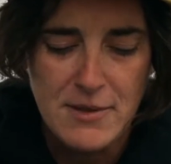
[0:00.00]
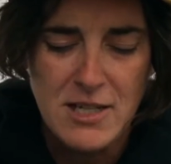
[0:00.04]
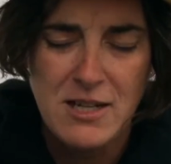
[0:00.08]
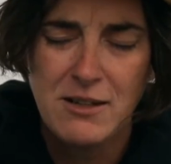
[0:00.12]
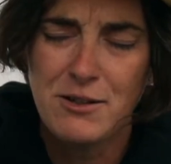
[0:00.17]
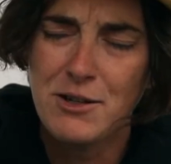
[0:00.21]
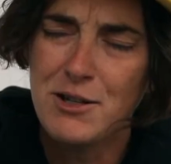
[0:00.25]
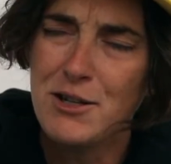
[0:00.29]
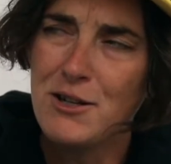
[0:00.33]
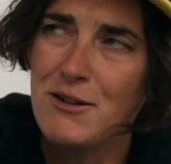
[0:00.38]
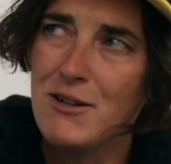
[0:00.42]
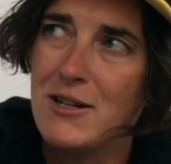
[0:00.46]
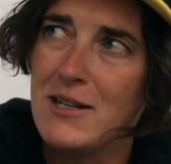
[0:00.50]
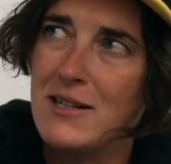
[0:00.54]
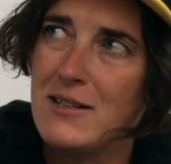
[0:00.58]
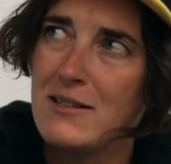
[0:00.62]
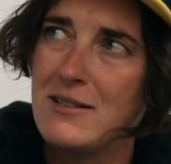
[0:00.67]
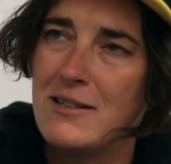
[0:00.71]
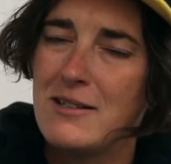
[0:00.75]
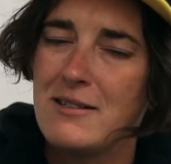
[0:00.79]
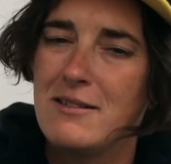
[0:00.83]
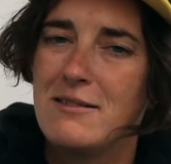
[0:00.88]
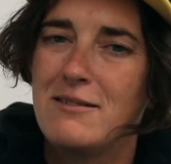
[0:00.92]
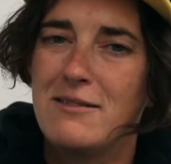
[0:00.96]
I'm
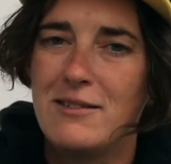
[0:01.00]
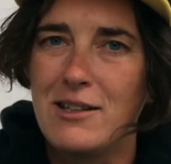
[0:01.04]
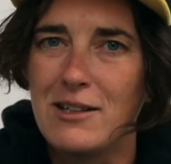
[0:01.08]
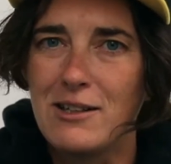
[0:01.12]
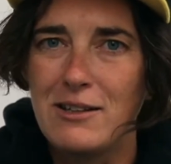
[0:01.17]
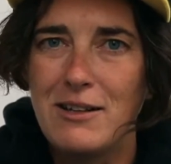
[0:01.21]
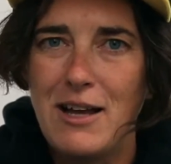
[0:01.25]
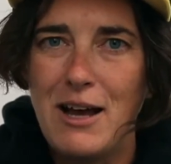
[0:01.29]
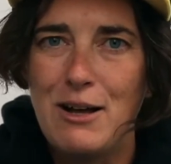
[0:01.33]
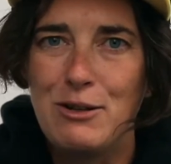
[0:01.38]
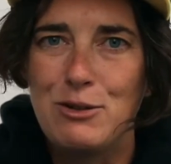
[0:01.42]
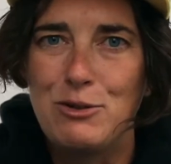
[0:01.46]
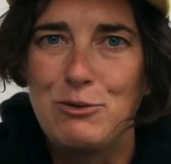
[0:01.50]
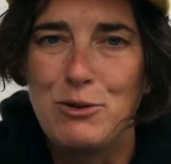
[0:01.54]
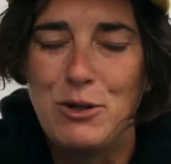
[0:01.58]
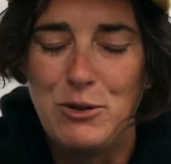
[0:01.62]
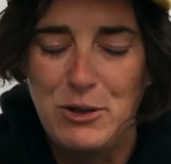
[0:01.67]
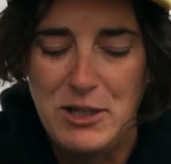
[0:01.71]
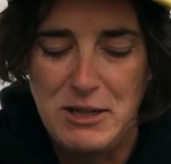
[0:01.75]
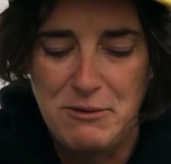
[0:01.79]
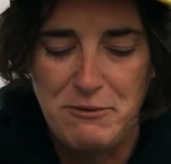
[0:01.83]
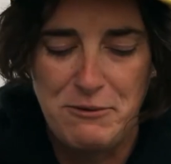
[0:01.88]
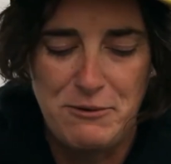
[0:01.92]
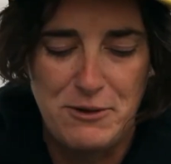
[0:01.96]
curious, the clouds
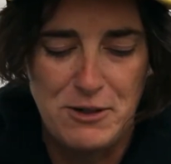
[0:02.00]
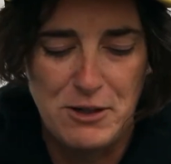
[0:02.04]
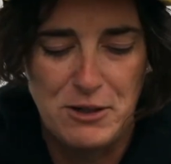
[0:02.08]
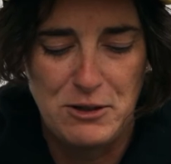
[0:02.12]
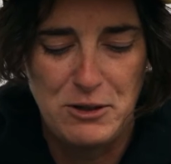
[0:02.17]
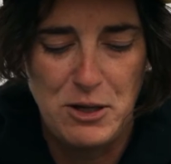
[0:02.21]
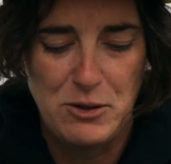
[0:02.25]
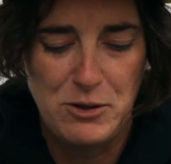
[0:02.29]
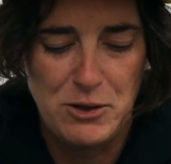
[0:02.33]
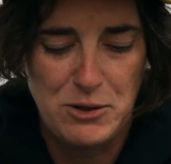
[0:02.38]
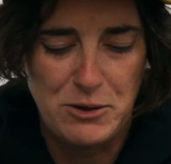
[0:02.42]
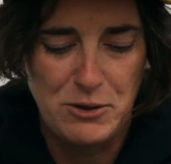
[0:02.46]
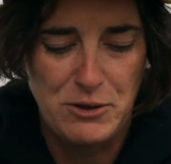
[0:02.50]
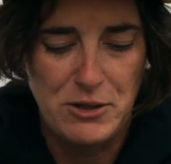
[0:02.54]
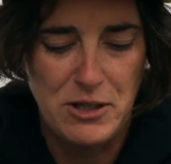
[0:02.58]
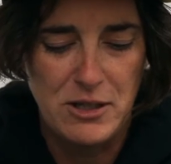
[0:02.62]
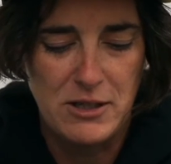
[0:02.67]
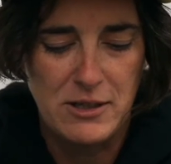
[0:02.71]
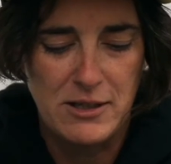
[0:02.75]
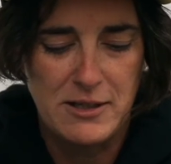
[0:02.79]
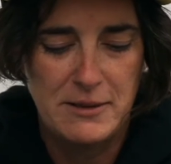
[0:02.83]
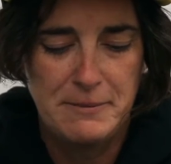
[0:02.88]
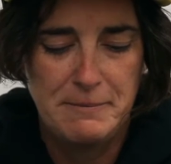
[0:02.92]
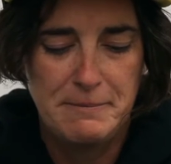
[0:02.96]
rolled in for a closer
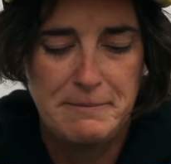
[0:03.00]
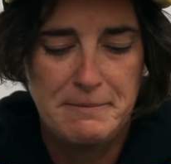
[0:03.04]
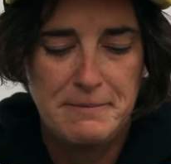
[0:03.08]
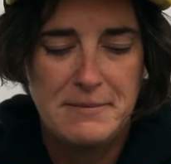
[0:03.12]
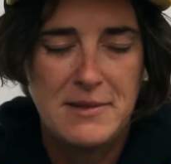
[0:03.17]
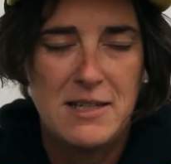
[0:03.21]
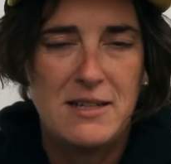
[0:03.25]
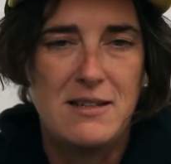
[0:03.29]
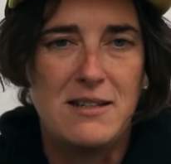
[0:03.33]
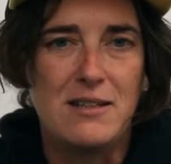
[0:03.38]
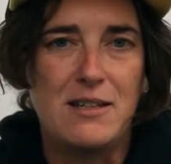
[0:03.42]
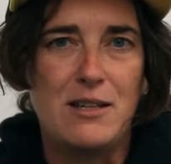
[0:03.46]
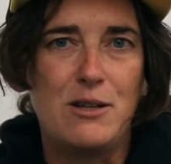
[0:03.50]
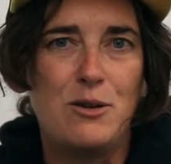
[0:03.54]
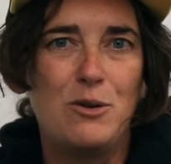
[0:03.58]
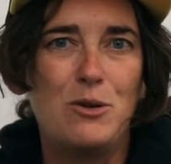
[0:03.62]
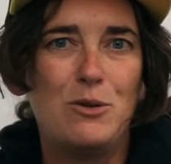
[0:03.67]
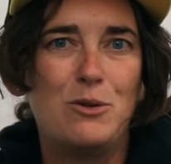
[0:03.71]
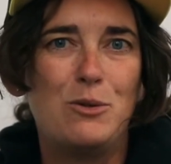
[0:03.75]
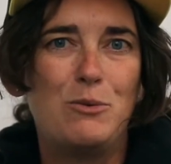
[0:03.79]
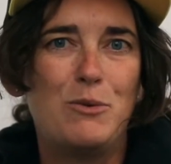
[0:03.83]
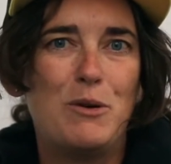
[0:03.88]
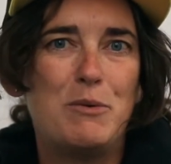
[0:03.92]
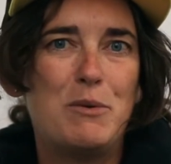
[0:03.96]
look. The
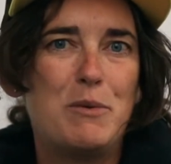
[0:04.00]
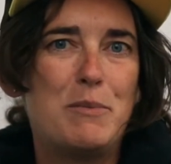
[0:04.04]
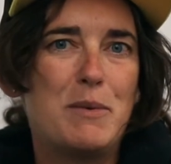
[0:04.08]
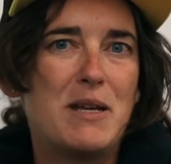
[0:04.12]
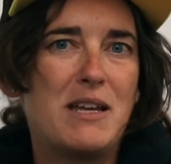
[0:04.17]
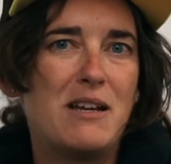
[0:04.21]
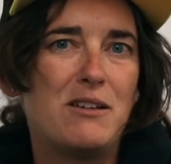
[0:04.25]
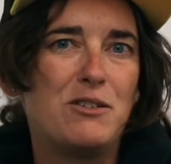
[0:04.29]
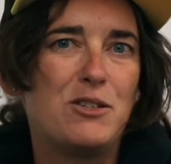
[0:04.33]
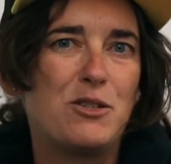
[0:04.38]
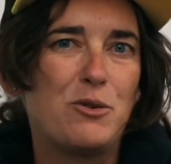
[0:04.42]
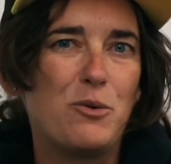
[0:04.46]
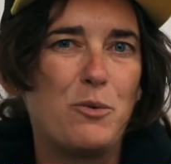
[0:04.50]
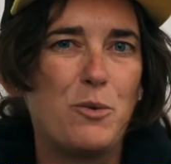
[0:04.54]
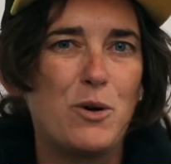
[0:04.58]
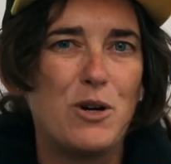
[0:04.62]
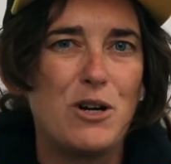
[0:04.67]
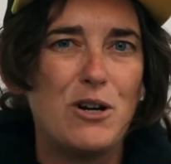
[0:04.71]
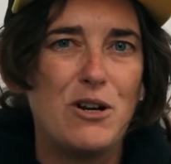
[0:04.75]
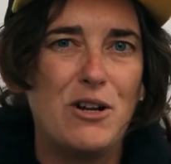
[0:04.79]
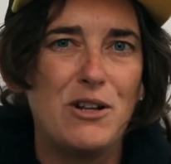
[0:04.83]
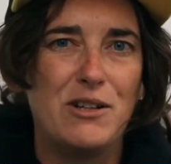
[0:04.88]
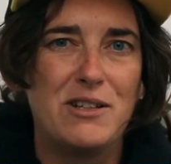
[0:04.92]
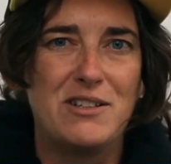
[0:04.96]
old woman began to
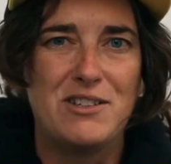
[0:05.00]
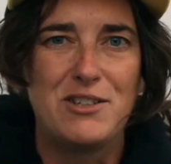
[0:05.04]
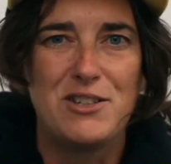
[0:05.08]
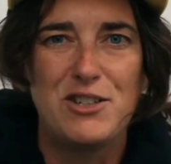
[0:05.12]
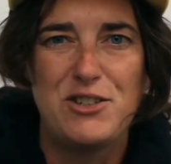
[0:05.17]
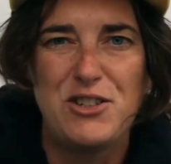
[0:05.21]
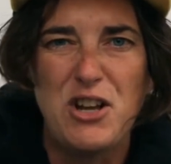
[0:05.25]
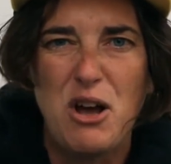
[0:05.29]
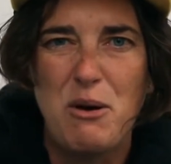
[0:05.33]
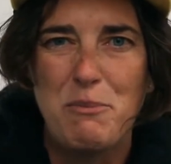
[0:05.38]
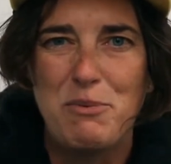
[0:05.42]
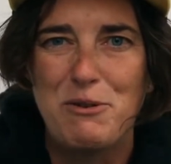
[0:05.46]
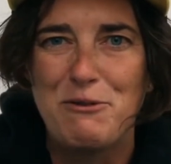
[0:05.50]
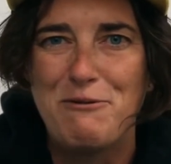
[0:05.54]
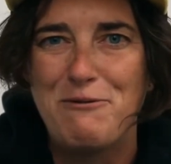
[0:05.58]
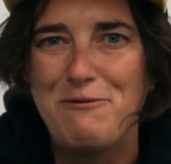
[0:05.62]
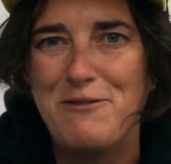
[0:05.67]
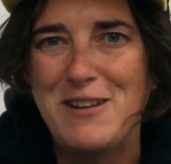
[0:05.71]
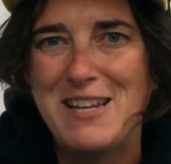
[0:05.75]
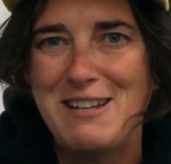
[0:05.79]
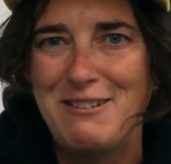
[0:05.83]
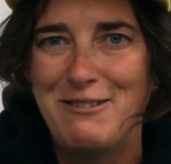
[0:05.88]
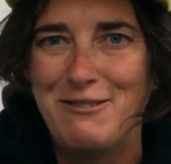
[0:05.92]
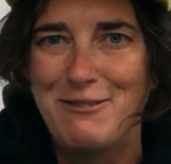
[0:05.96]
whirl and stomp her
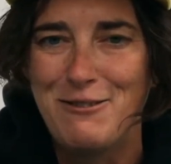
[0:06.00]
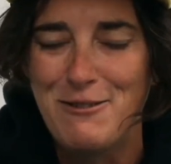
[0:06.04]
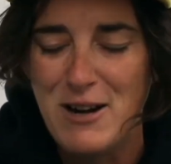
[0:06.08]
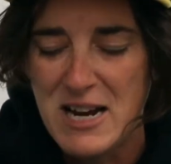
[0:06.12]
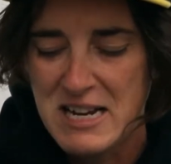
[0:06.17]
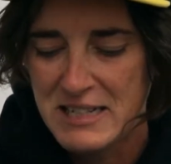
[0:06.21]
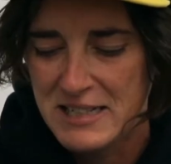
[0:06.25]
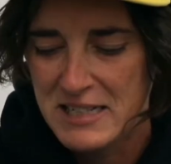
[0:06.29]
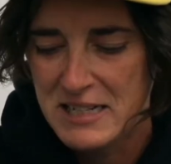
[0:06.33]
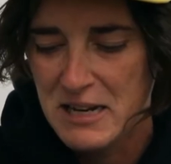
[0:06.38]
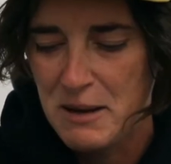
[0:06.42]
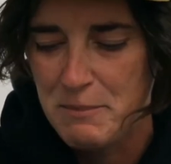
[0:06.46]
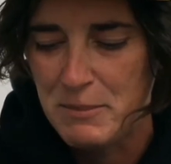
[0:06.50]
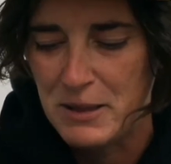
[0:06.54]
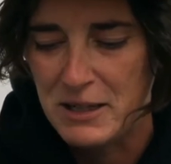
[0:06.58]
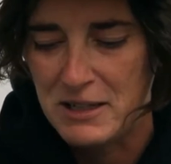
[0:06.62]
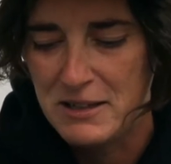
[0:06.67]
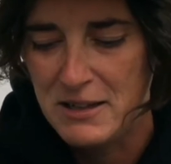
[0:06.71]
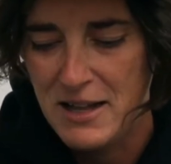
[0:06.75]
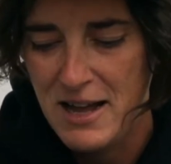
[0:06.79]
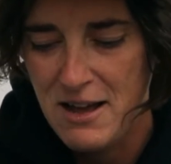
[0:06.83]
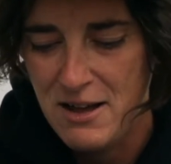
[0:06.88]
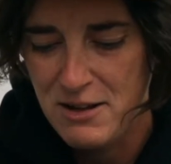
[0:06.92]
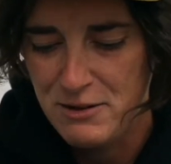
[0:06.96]
feet, raising up a
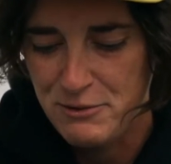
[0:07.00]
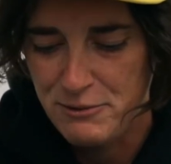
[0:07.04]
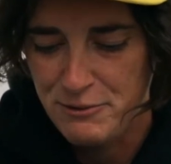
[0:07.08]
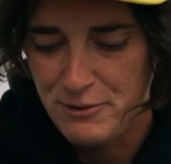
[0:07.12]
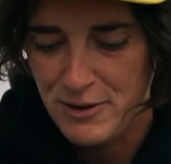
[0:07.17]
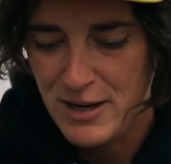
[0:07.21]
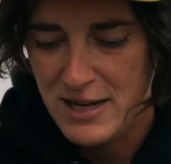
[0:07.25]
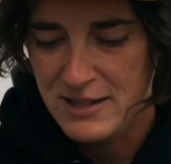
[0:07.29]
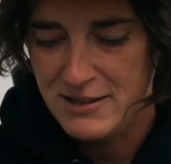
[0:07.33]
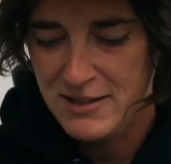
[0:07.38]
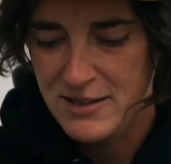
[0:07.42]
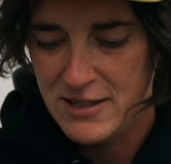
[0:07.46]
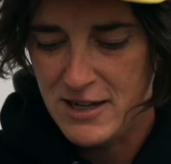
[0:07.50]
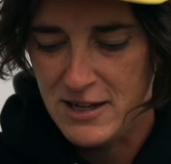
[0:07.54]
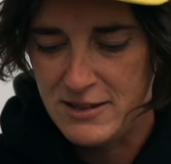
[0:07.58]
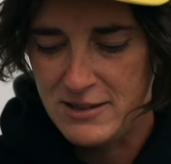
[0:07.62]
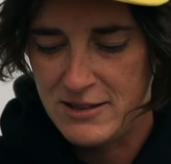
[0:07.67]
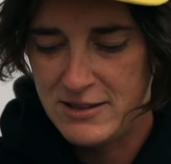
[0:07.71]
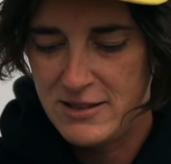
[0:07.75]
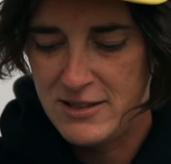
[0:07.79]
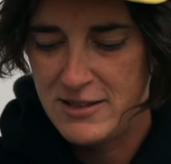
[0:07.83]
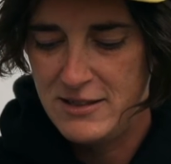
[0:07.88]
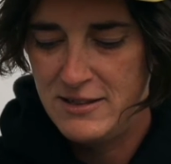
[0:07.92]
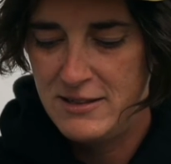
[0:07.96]
cloud of red
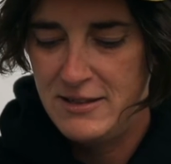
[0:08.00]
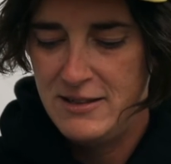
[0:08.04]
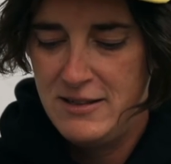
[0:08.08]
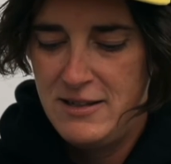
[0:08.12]
dust.